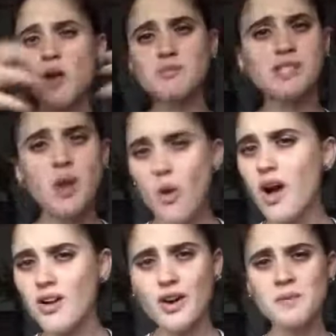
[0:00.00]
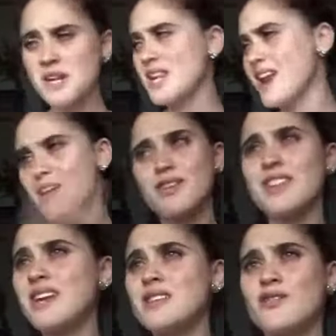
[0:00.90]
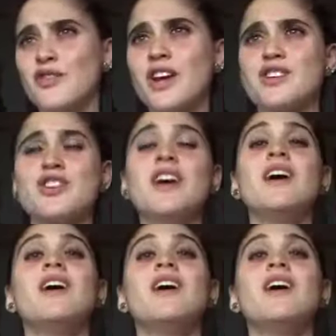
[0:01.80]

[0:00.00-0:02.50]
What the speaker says: I'm so hungry, I'm gonna eat everything in the fridge.